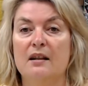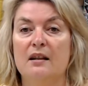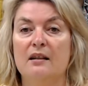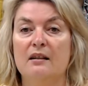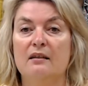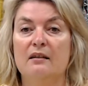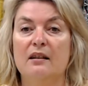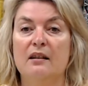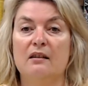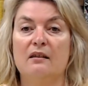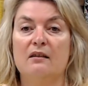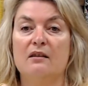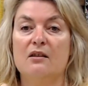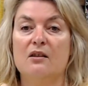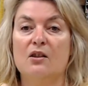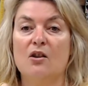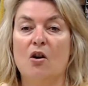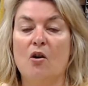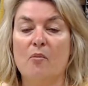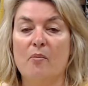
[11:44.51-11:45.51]
little
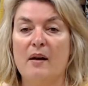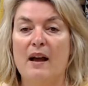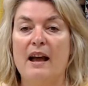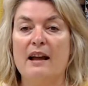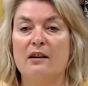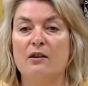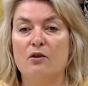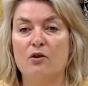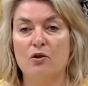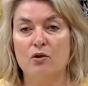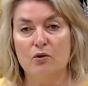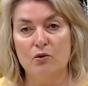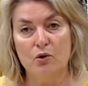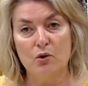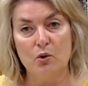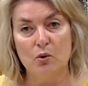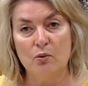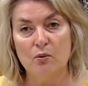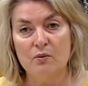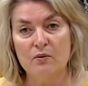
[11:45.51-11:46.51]
top and
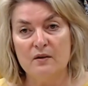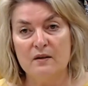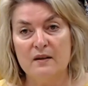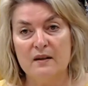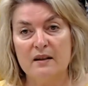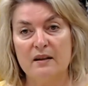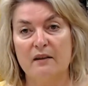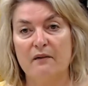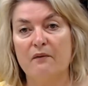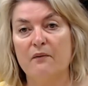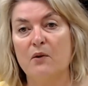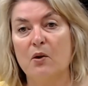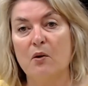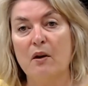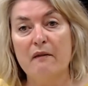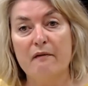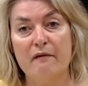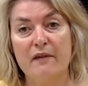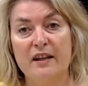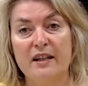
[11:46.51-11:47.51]
shorts, quite
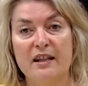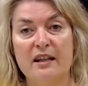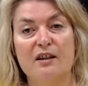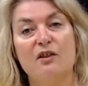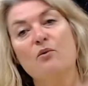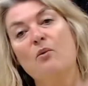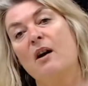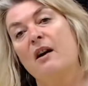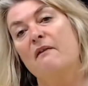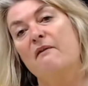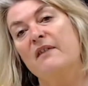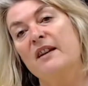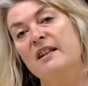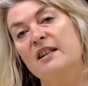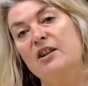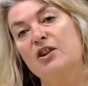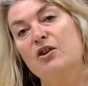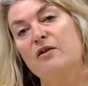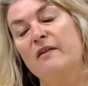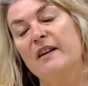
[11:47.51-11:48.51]
fitted, quite a
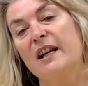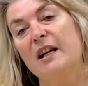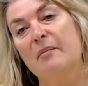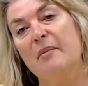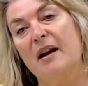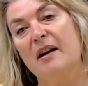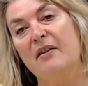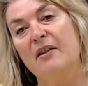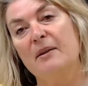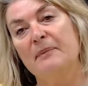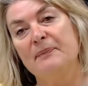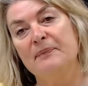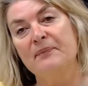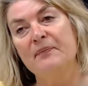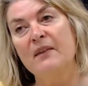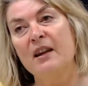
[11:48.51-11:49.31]
vintage feel about them.